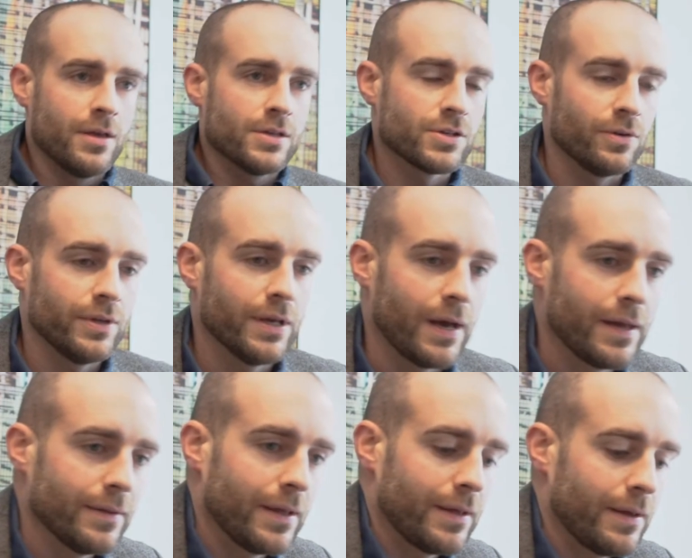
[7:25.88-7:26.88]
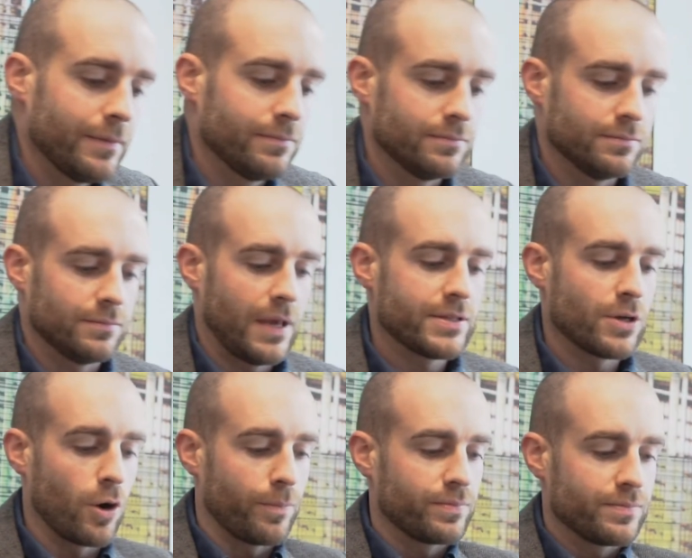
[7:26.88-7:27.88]
So yeah, I hate to
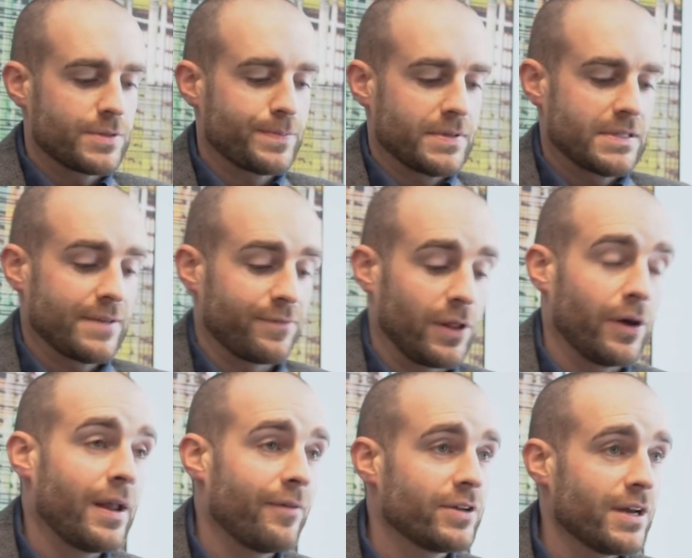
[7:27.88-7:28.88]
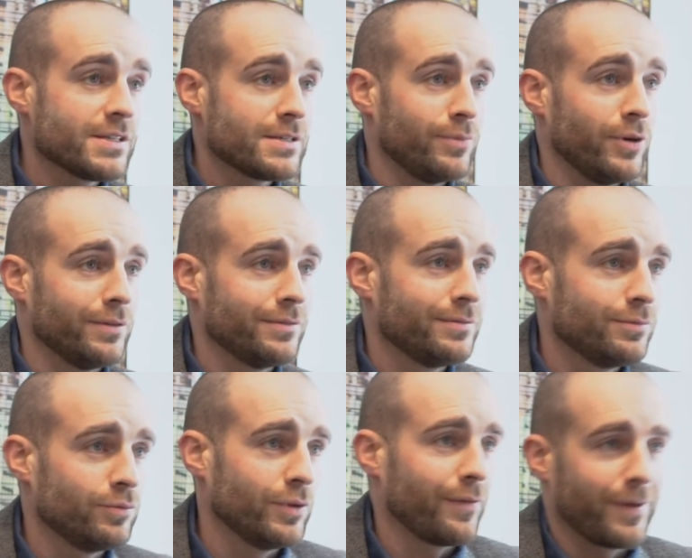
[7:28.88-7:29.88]
harp specifically on advertising, but
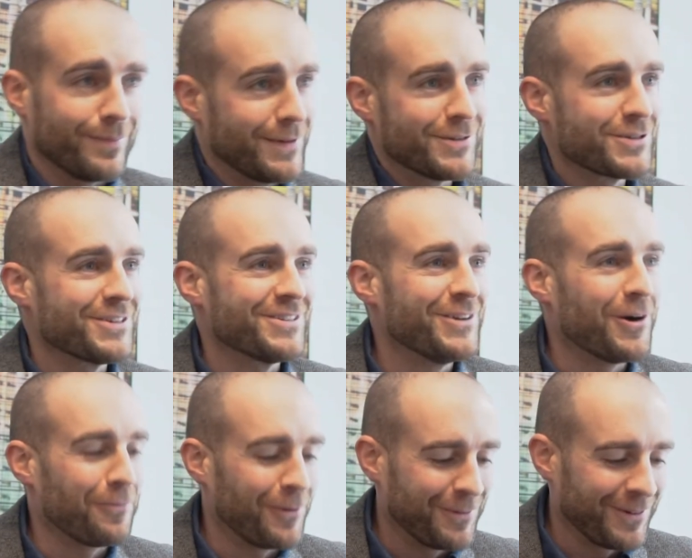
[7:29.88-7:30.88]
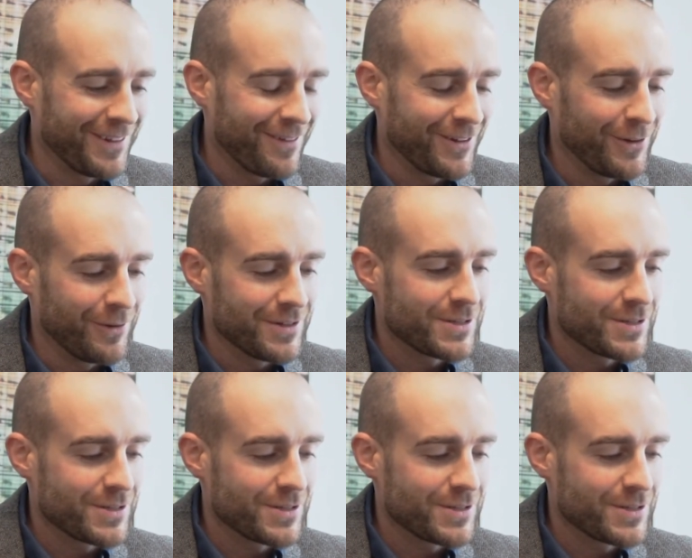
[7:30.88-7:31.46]
we'll definitely, just because we'll definitely do it.